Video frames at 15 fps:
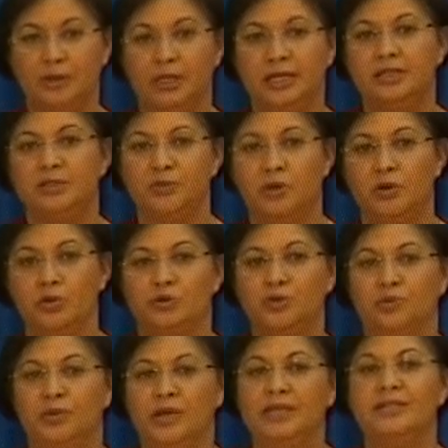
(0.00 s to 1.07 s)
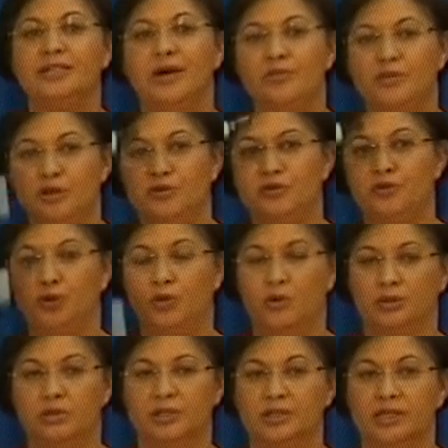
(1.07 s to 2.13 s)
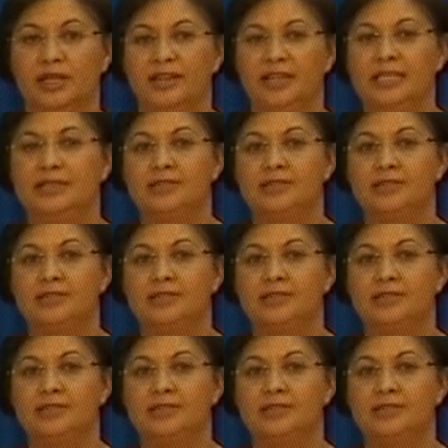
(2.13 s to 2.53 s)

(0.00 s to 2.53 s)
is because when something falls, there's